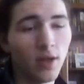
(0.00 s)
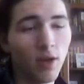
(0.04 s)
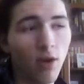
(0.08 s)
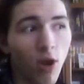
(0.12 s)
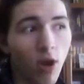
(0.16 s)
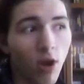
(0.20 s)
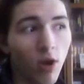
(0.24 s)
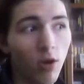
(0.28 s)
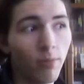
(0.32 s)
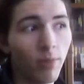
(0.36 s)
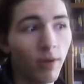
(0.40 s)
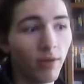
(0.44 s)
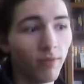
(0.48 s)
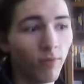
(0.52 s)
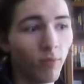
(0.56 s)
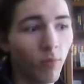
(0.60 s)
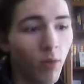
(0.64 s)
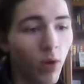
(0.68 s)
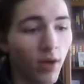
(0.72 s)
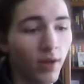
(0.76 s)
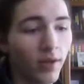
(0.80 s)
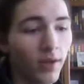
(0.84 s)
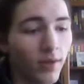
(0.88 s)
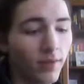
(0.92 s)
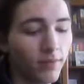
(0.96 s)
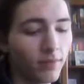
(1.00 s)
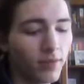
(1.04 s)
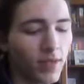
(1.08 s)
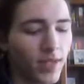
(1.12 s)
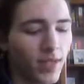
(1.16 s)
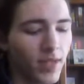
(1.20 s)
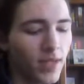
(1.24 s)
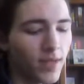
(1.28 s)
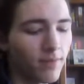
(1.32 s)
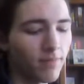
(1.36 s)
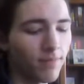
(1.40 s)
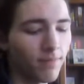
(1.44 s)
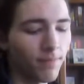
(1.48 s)
all but one of
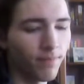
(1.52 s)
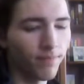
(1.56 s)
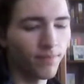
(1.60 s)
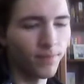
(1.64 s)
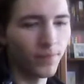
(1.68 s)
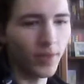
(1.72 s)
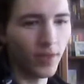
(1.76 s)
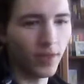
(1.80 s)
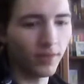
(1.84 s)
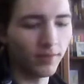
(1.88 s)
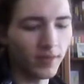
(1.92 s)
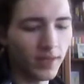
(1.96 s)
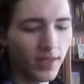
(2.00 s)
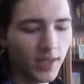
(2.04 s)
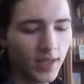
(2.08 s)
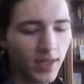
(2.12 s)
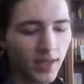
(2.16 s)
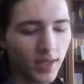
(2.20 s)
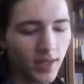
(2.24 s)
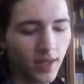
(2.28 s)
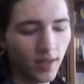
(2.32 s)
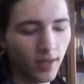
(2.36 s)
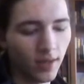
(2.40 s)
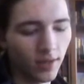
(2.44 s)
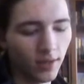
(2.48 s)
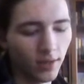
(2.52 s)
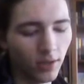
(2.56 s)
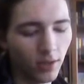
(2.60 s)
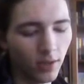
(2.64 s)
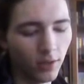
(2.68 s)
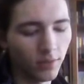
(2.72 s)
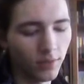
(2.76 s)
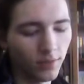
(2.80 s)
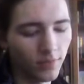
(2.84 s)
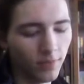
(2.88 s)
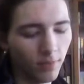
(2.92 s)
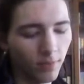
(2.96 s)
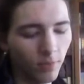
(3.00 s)
the
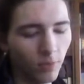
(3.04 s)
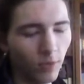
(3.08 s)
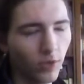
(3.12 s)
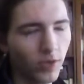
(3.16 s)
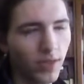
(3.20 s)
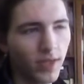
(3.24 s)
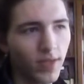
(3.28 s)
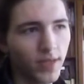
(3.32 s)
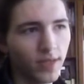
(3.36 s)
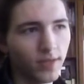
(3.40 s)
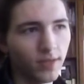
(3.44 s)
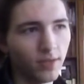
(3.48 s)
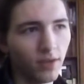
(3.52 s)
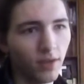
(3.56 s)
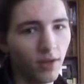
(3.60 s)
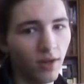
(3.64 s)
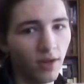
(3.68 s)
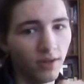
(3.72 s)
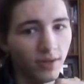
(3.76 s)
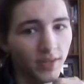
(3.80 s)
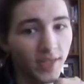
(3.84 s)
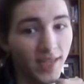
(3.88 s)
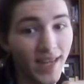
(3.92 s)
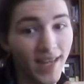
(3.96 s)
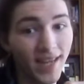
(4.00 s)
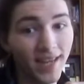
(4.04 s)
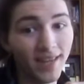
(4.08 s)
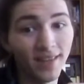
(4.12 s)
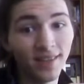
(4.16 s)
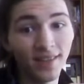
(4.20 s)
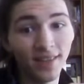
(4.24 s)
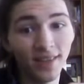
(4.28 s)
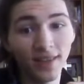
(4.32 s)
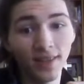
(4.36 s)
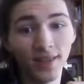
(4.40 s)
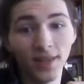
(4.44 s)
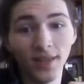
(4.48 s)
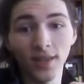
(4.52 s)
clones from Rookies are dead
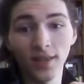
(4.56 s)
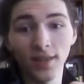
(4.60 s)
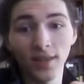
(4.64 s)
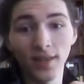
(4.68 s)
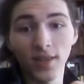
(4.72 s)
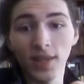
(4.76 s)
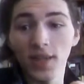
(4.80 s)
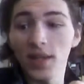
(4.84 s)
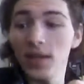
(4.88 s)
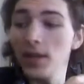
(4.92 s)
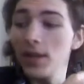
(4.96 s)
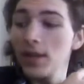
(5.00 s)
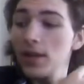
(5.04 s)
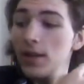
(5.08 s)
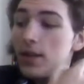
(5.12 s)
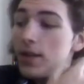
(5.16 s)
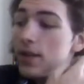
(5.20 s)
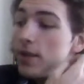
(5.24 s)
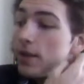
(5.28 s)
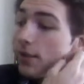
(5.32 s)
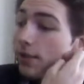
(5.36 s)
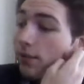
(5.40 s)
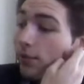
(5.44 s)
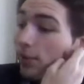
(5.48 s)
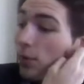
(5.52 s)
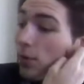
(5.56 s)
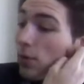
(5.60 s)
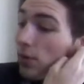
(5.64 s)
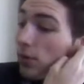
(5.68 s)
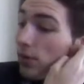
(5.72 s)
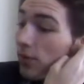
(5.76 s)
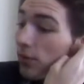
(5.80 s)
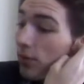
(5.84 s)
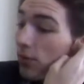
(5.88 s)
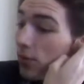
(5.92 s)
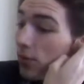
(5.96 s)
through